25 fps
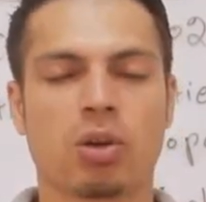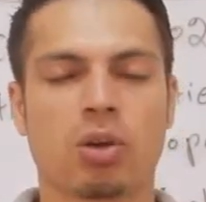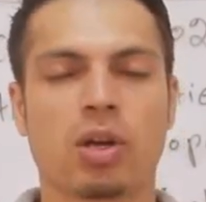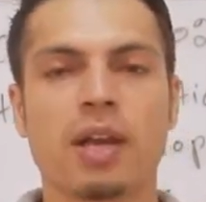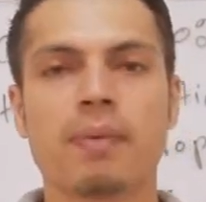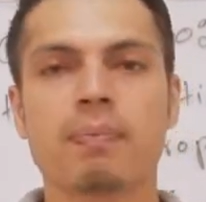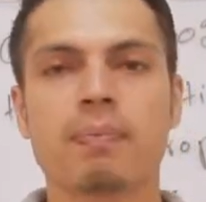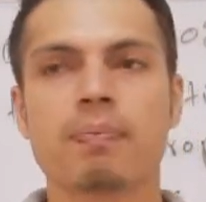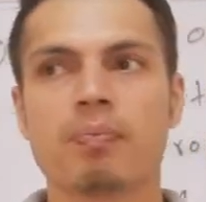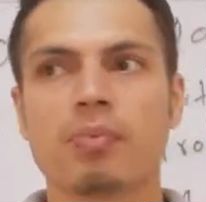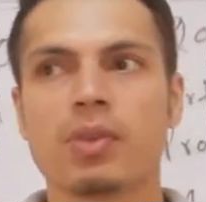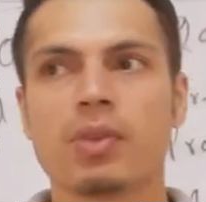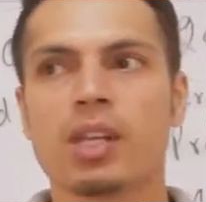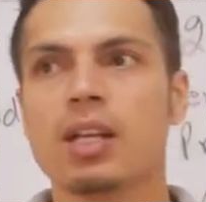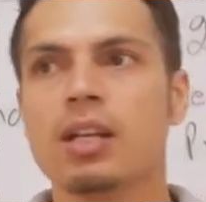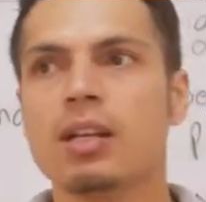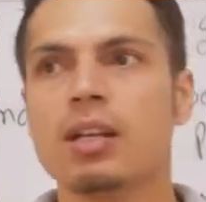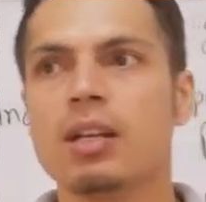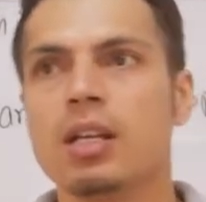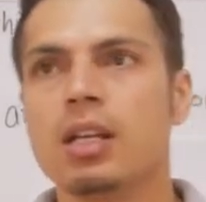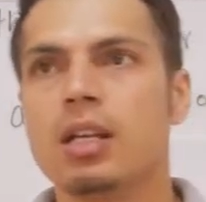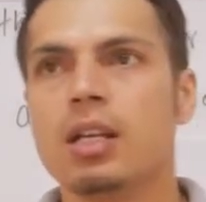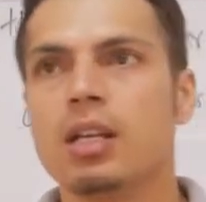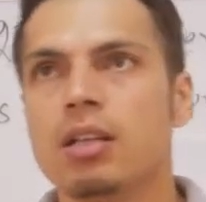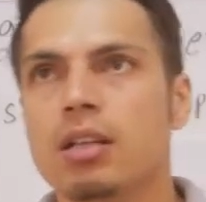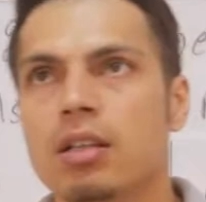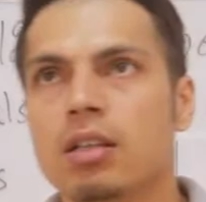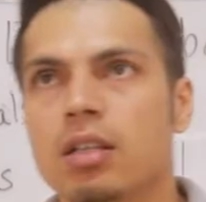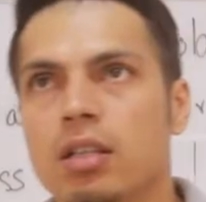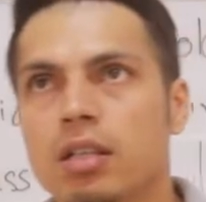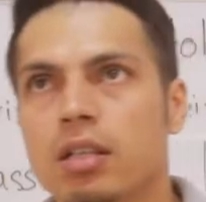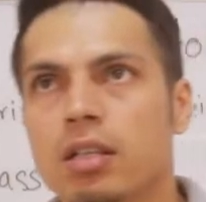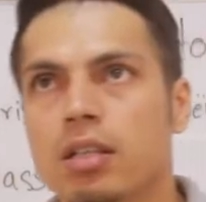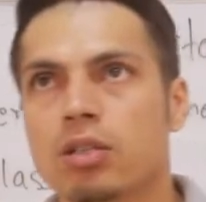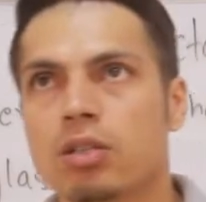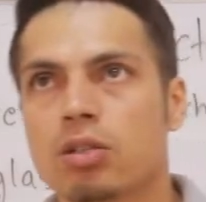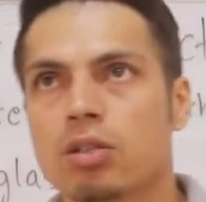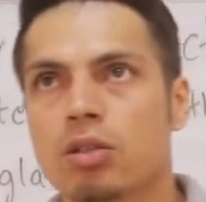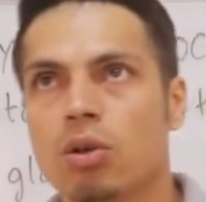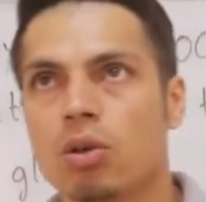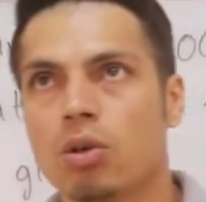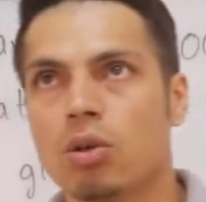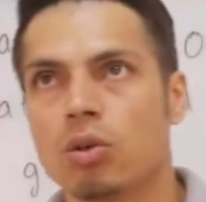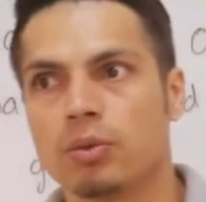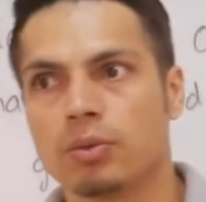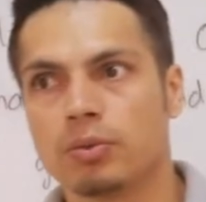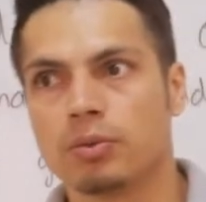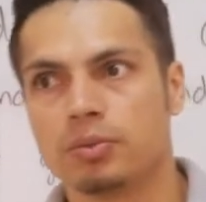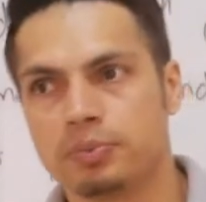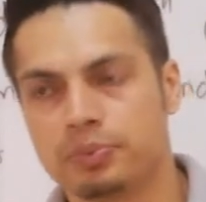Okay,
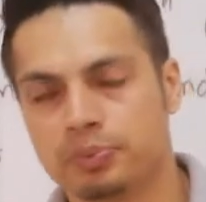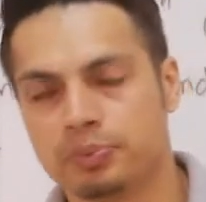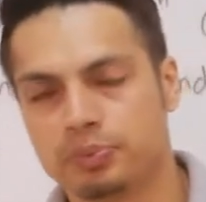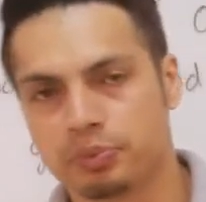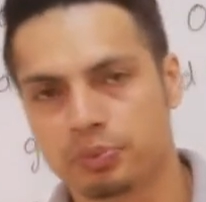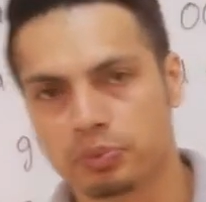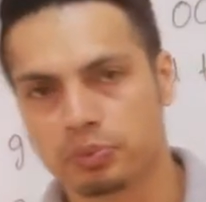so